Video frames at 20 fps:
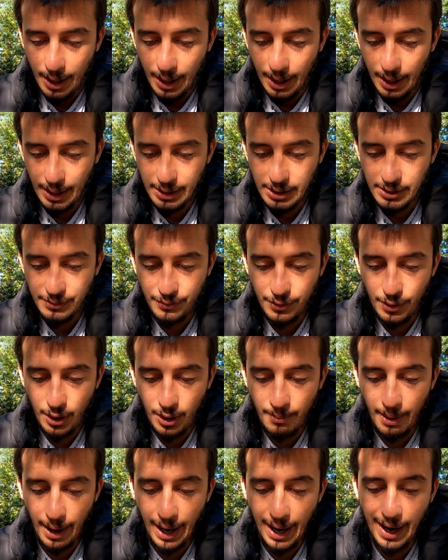It's
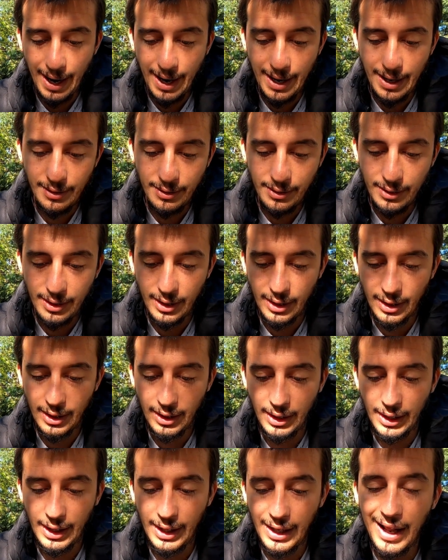from 8
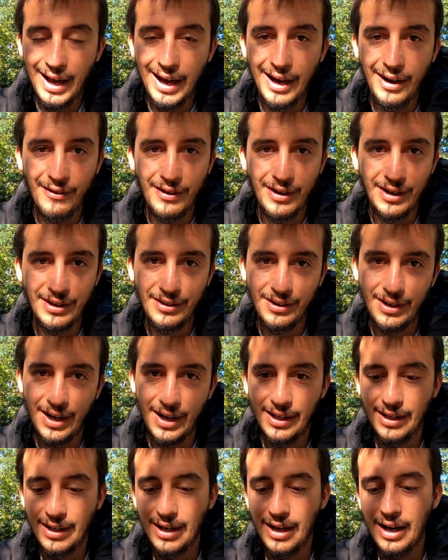till 11
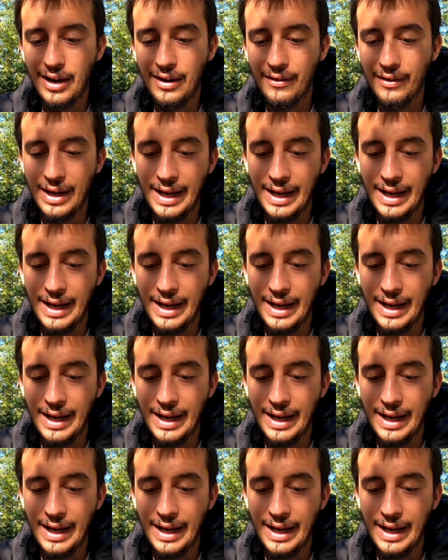right now.